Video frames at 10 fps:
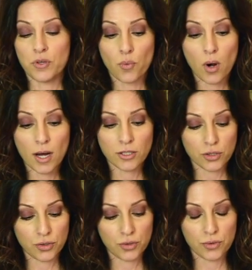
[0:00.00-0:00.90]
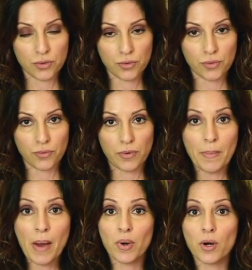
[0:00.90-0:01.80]
you want to
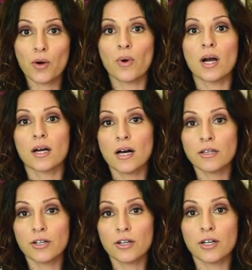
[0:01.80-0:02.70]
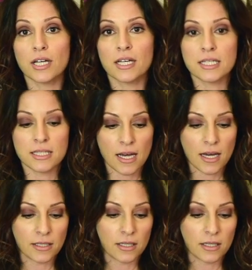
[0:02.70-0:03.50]
remember what color it is that